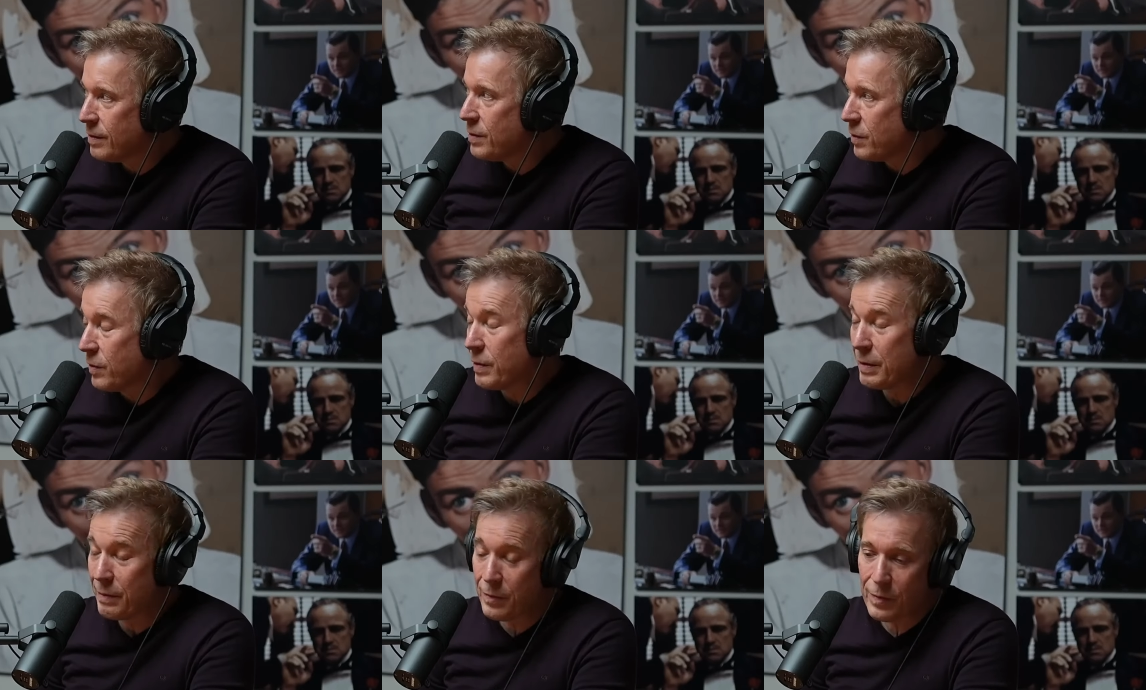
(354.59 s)
Speaker 1: you know,
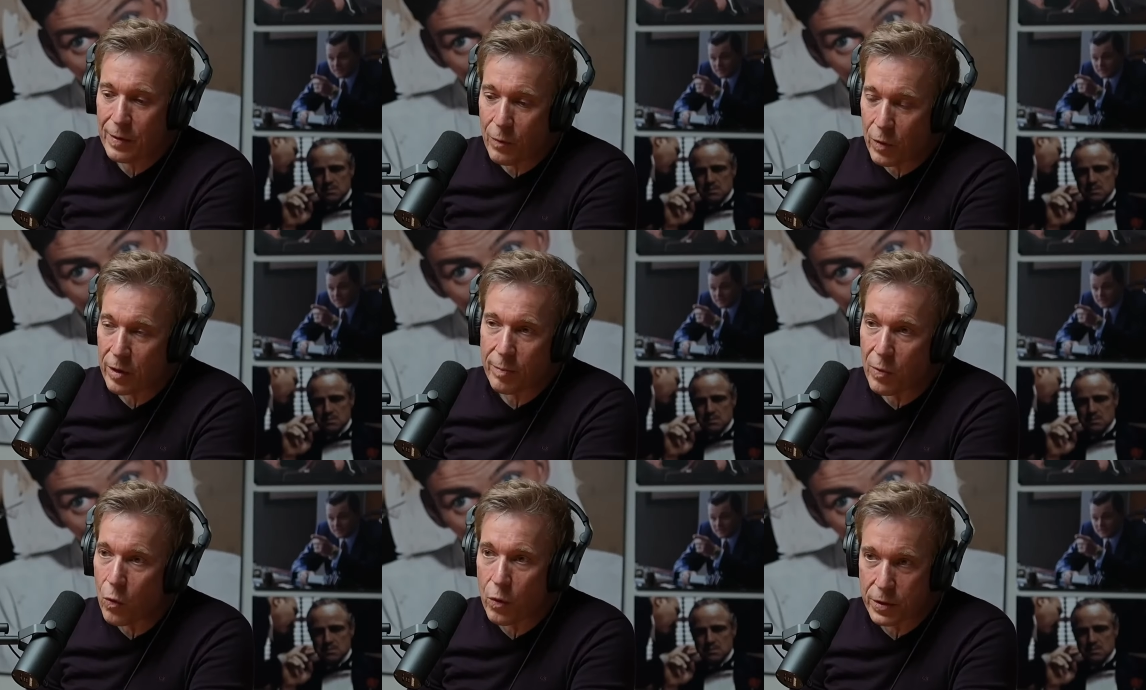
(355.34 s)
one of the
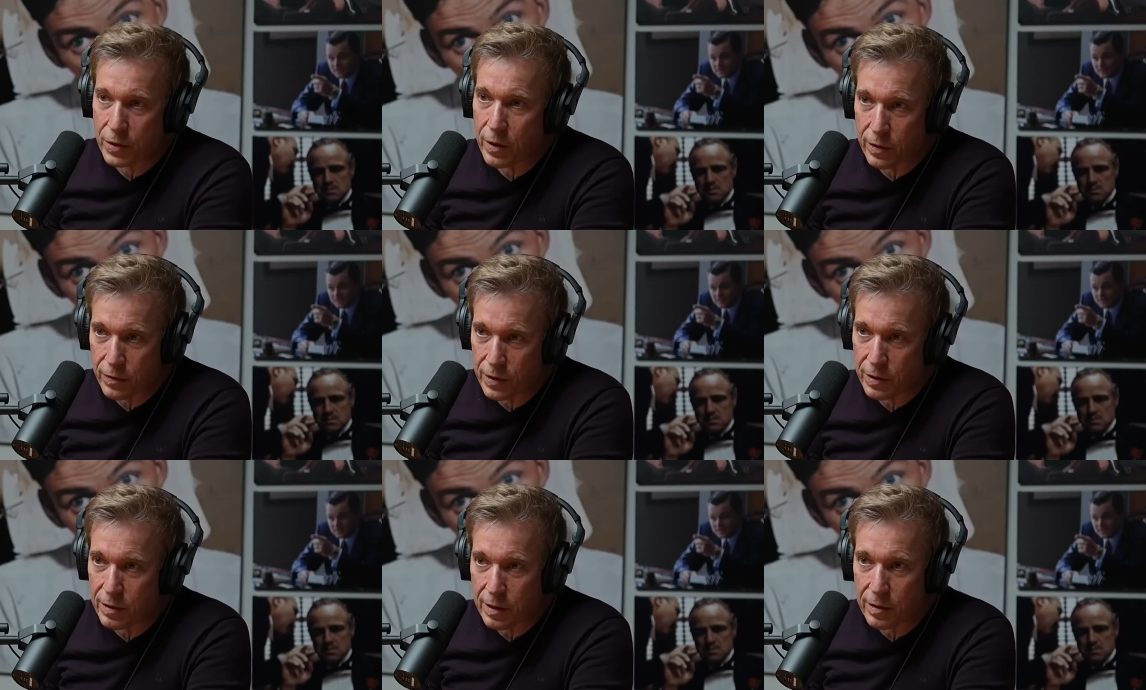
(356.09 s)
poorest
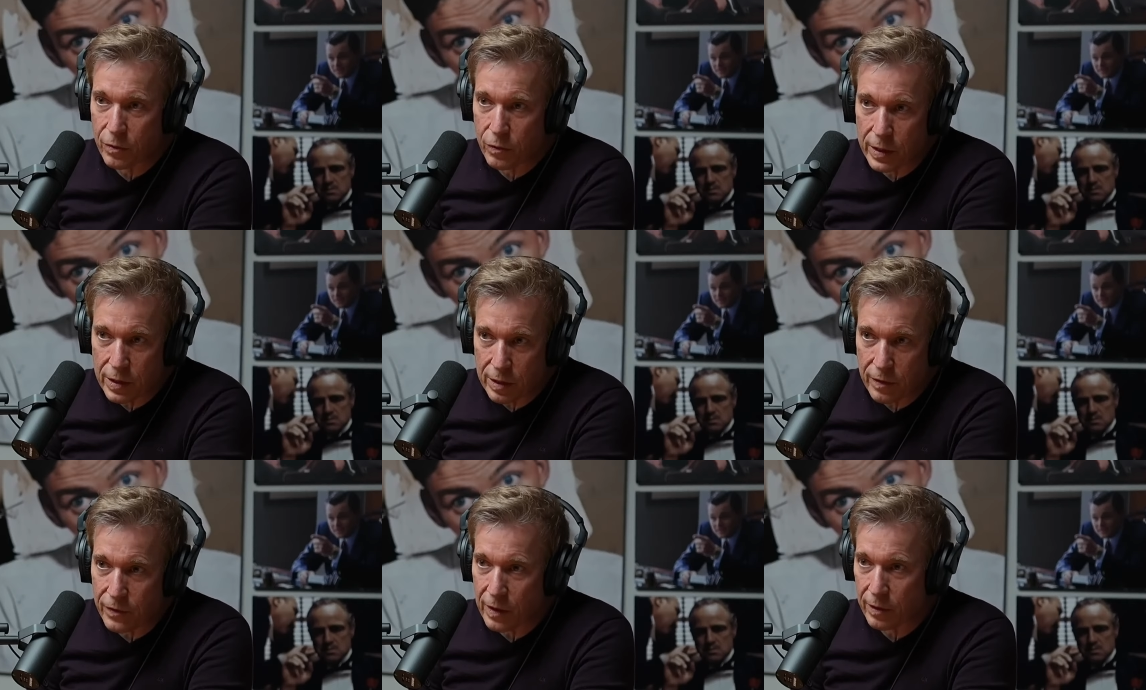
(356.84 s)
countries in the region,
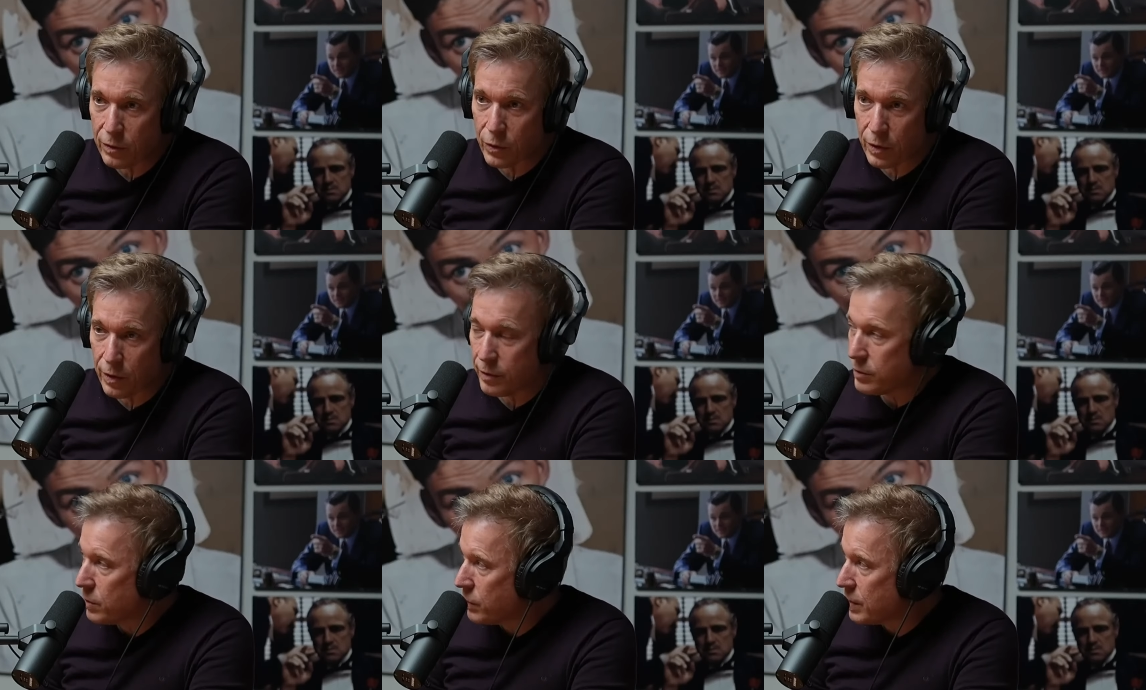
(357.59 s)
if not the world.
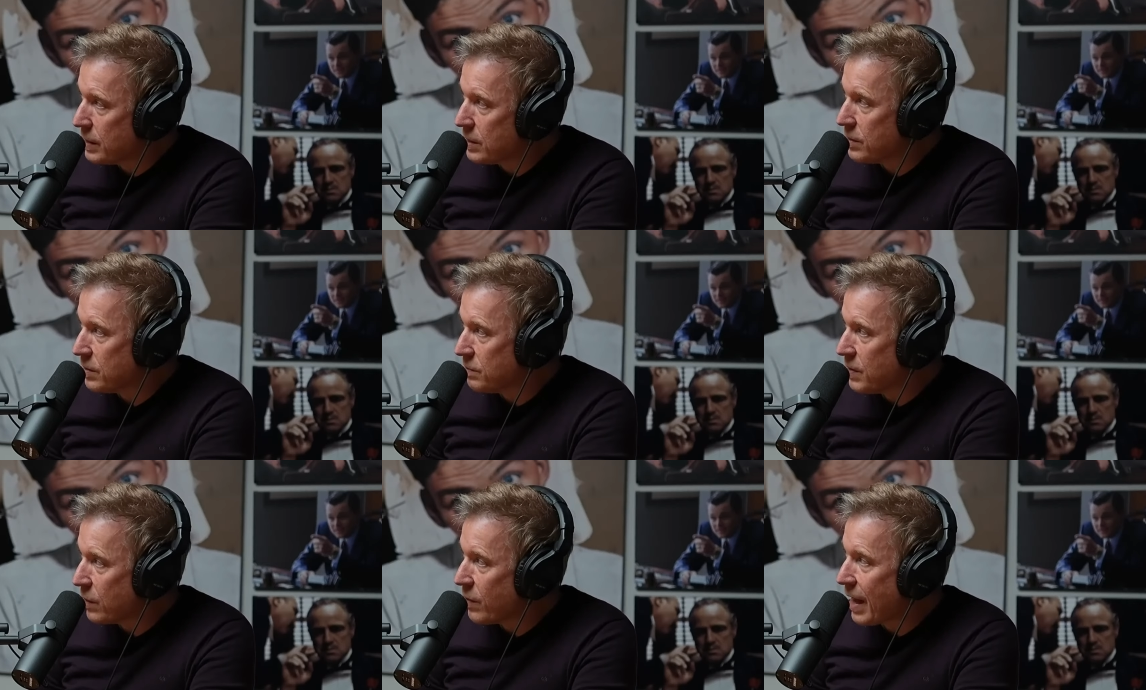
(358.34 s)
So it, it doesn't
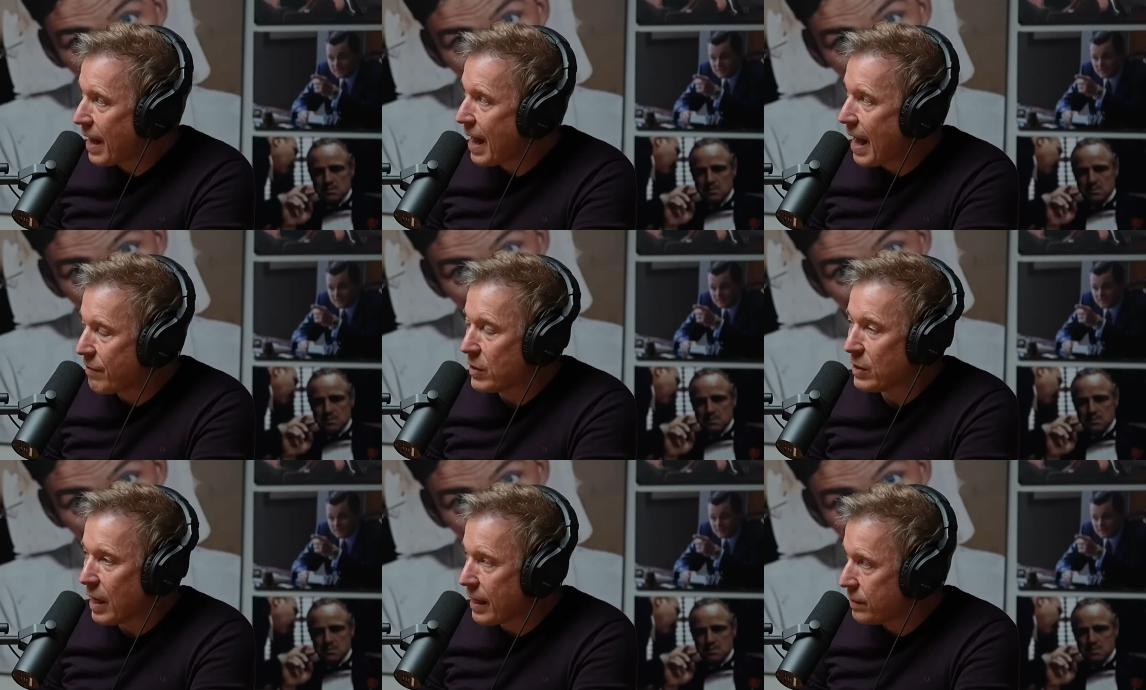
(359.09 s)
they don't have a
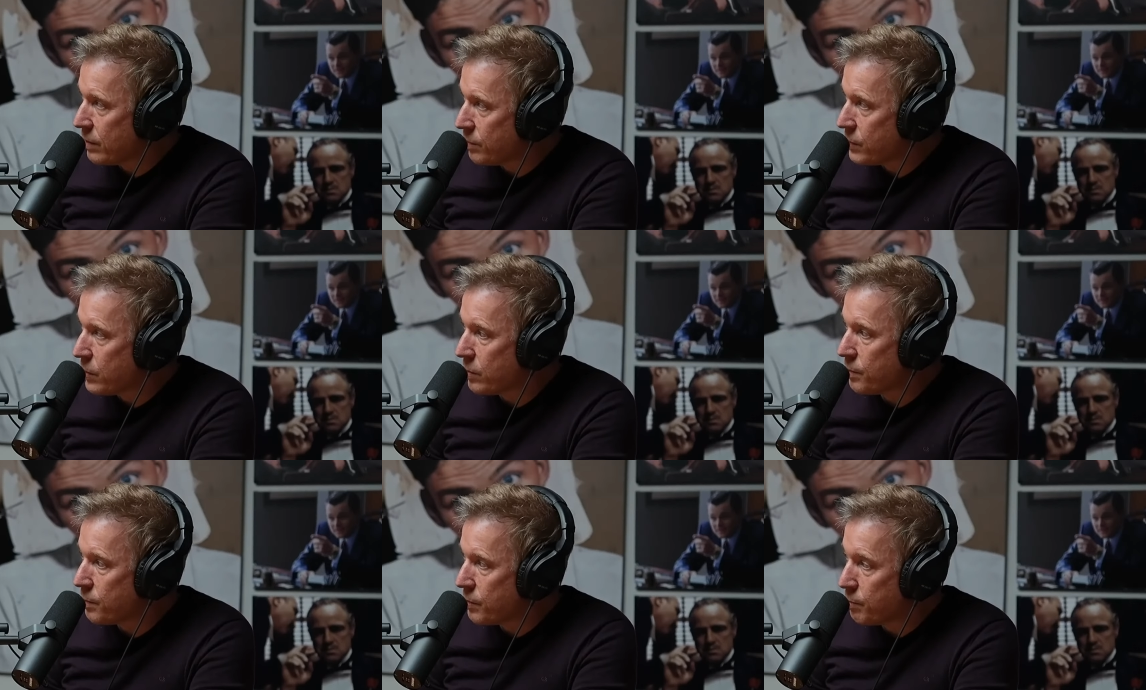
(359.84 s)
lot. You know,
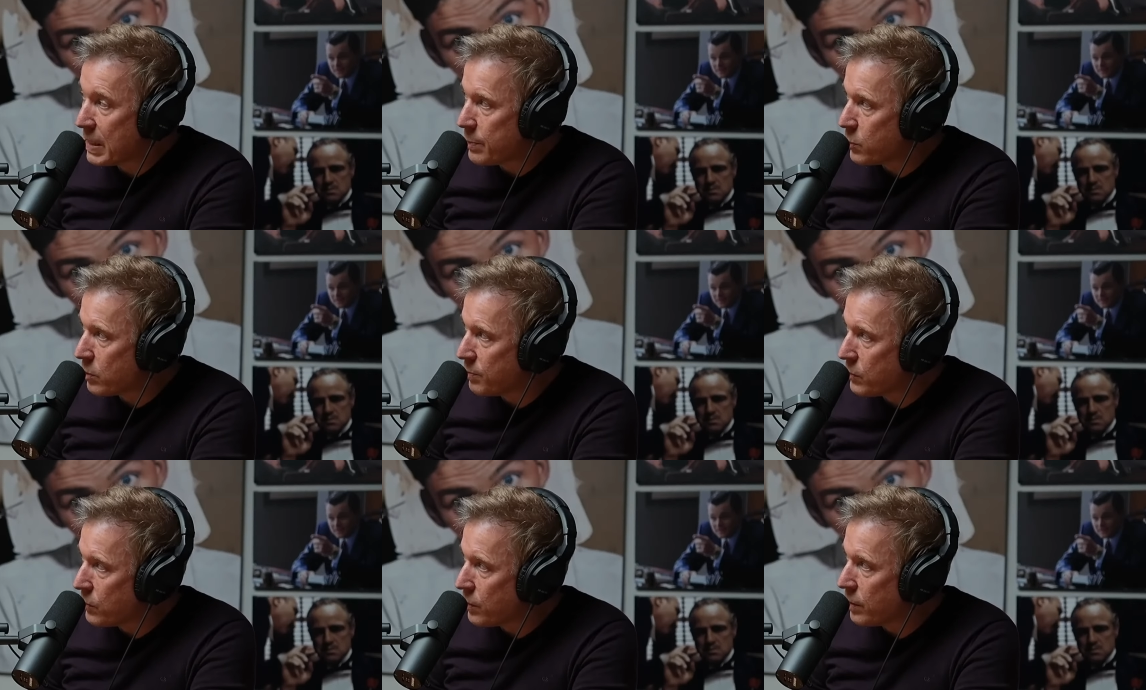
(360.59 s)
people are
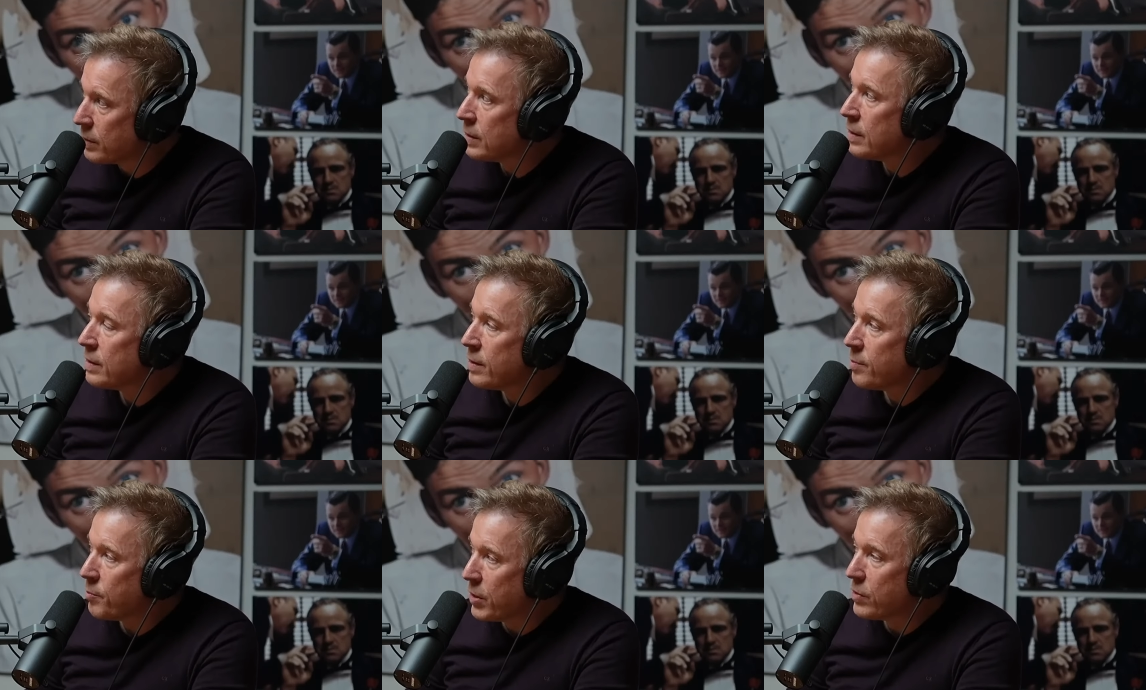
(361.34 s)
poor,
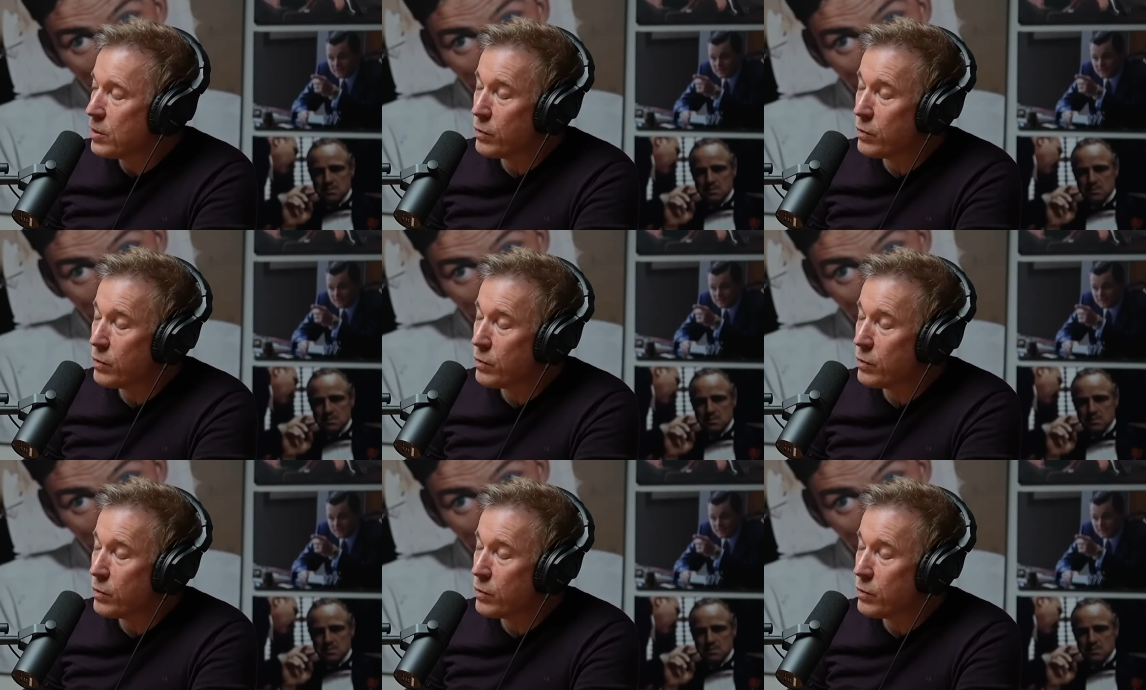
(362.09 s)
but the